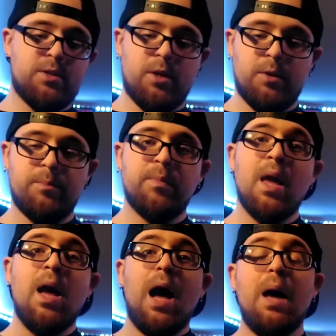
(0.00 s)
So
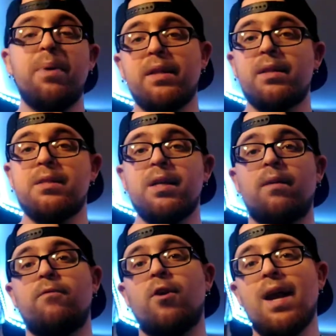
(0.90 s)
I picked this
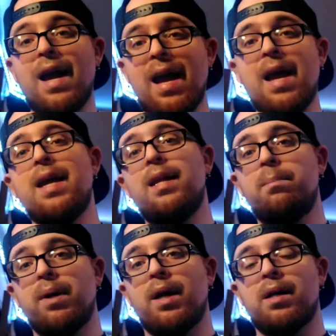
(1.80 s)
up for
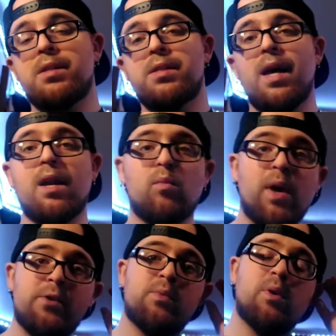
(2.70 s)
$80 at a
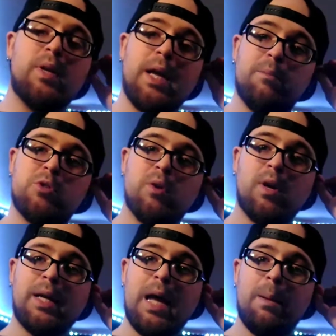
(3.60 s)
retro game
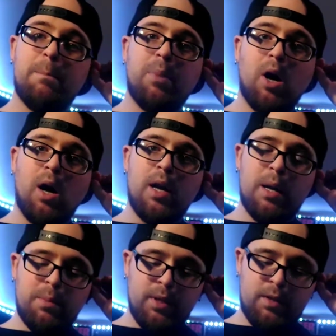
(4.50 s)
store, Game Pawn, I
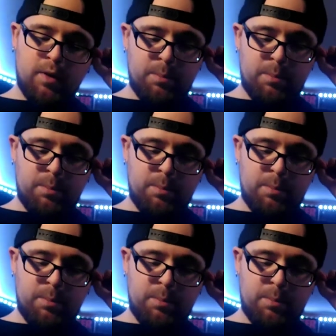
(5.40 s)
believe.